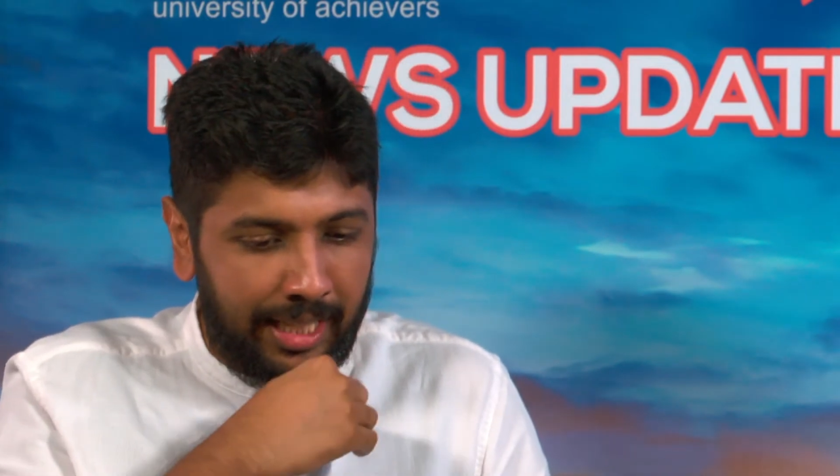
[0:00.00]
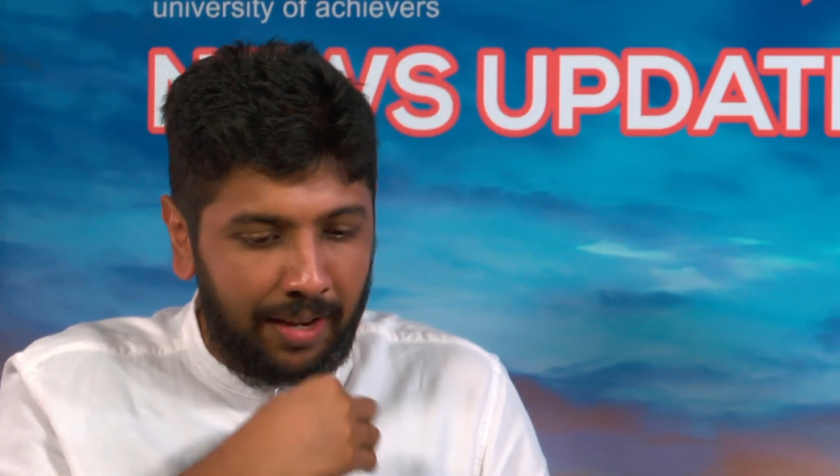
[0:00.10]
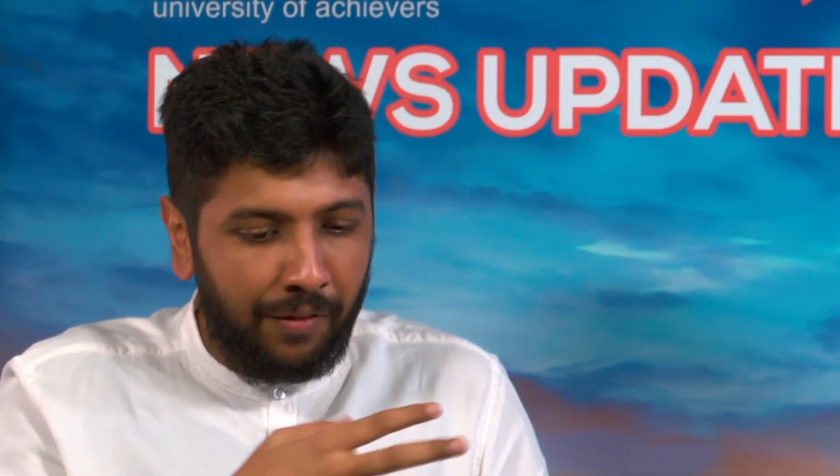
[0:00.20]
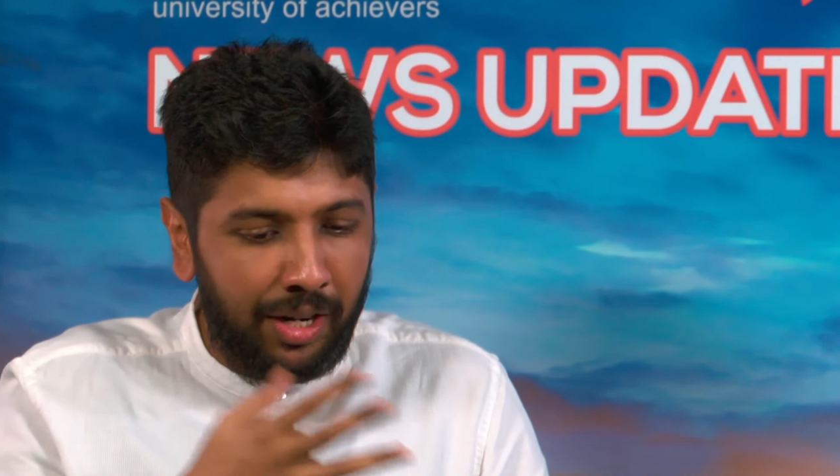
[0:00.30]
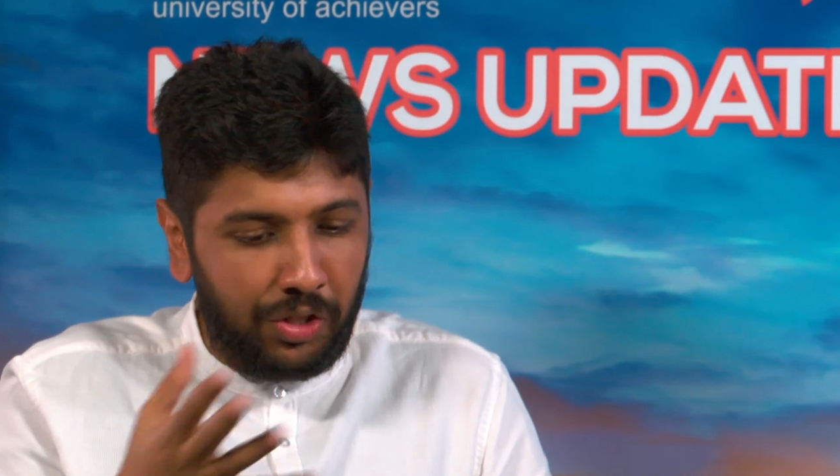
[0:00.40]

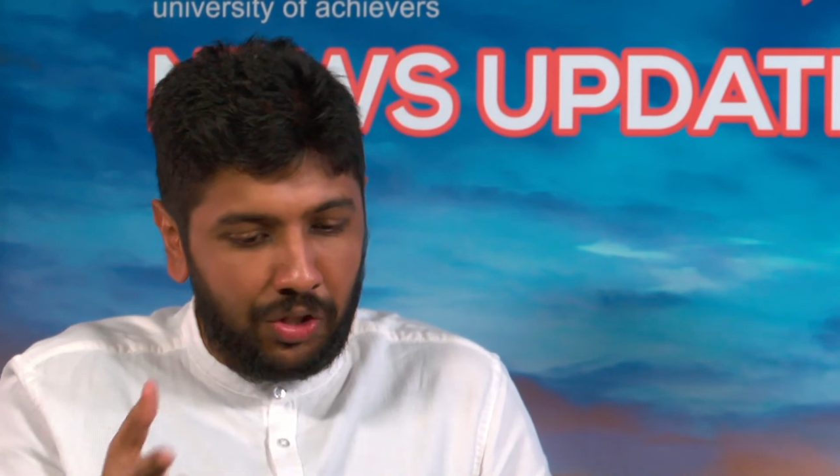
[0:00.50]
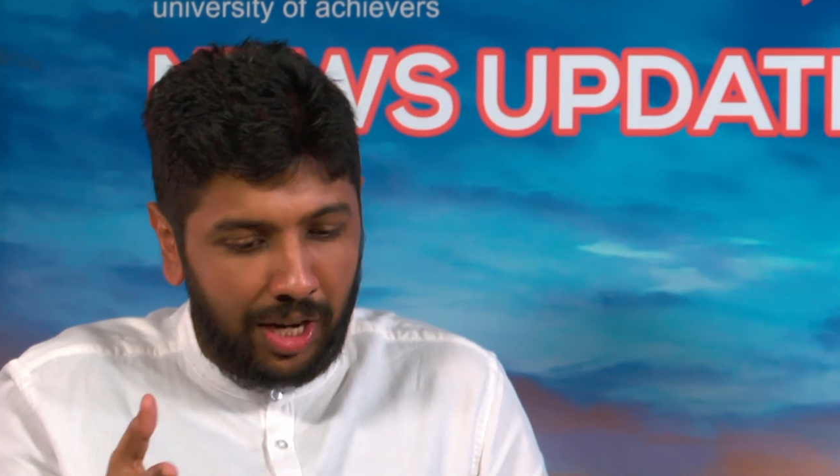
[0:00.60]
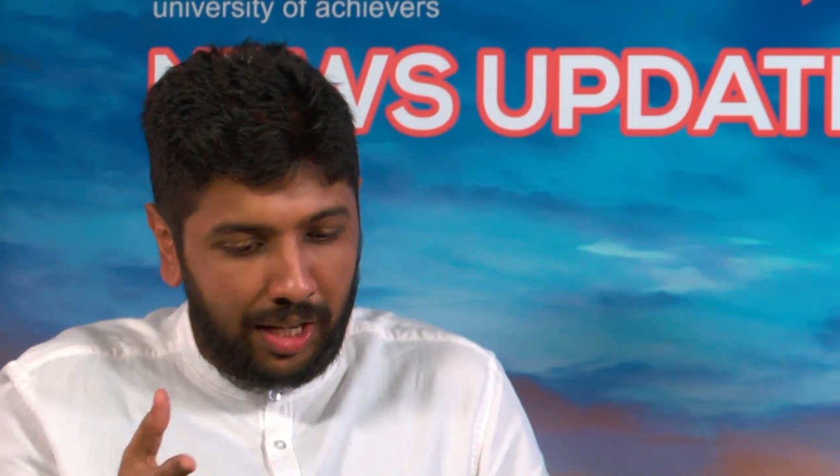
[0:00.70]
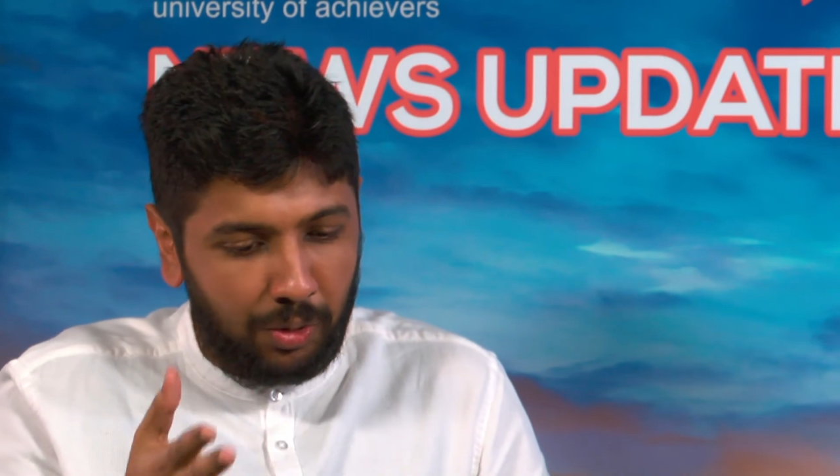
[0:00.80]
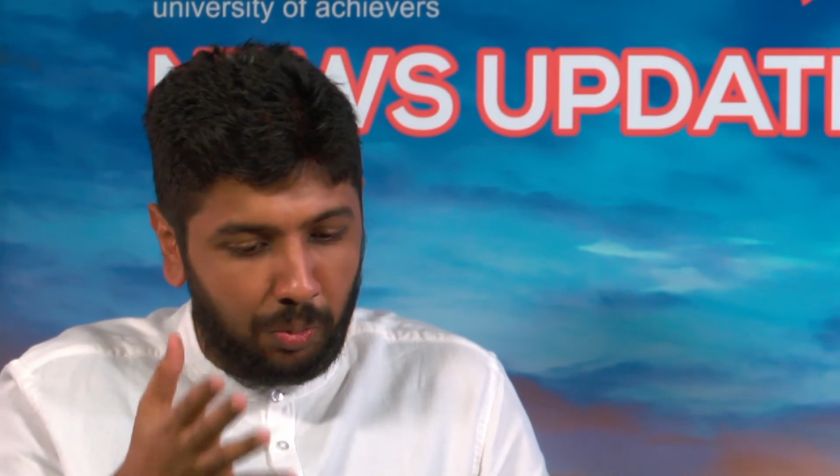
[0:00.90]
given a
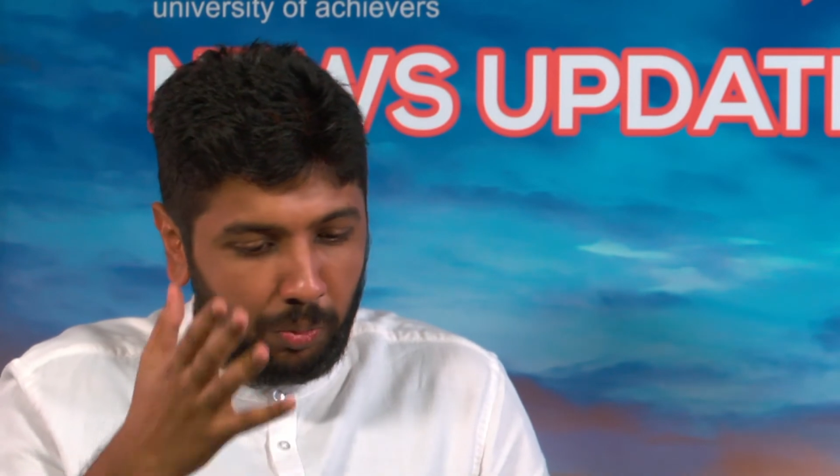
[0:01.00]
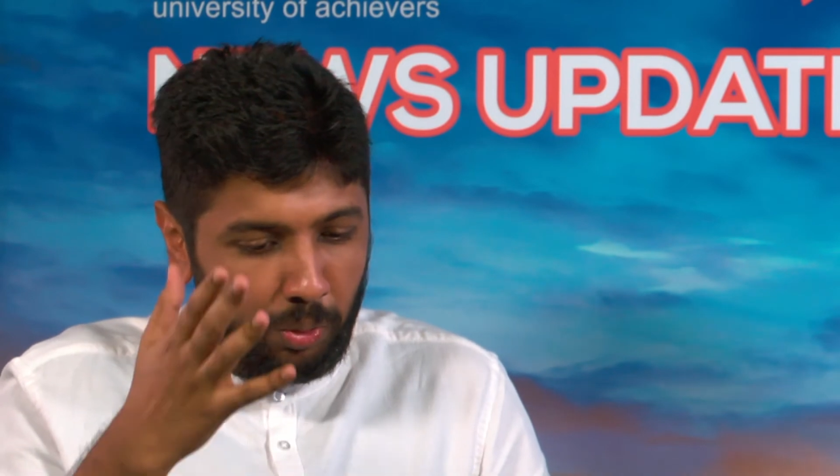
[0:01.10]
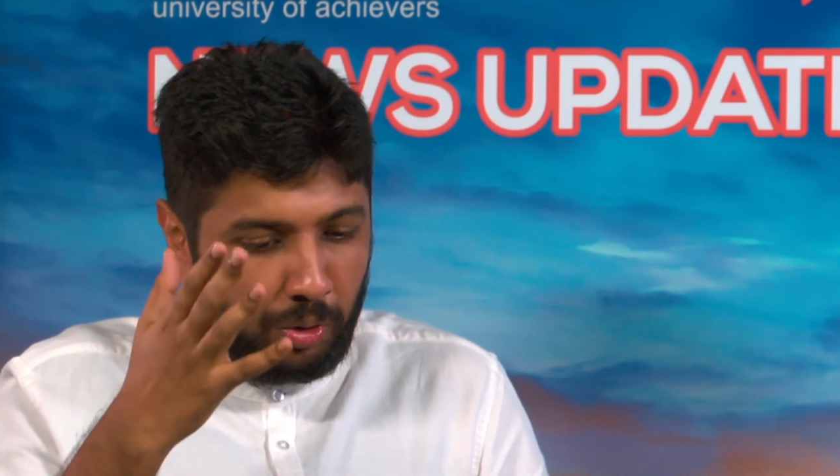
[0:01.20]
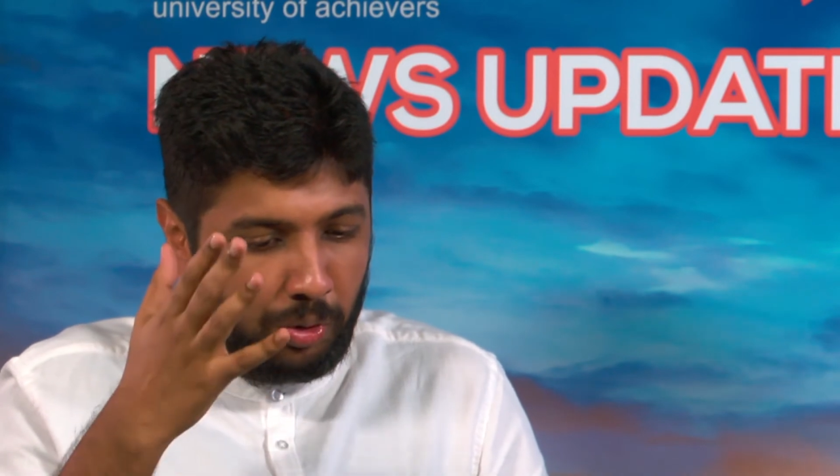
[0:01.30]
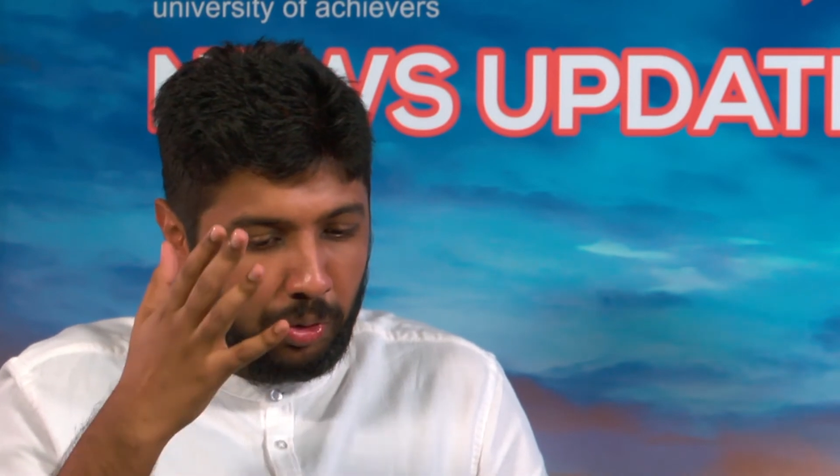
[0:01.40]
chance,
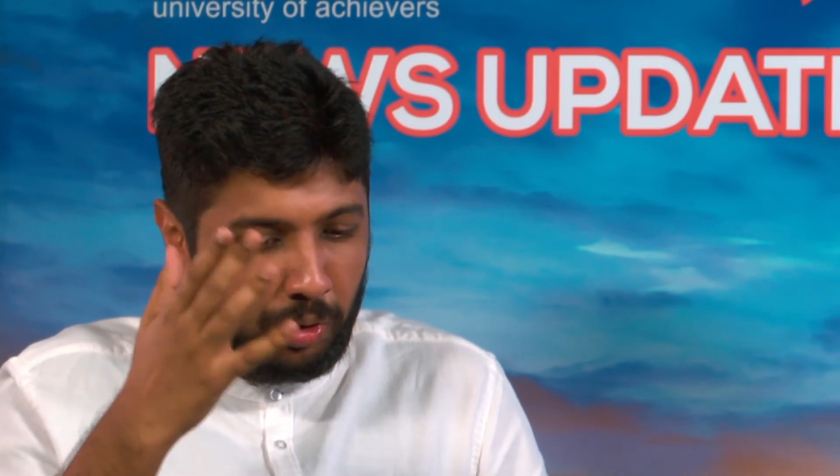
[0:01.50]
would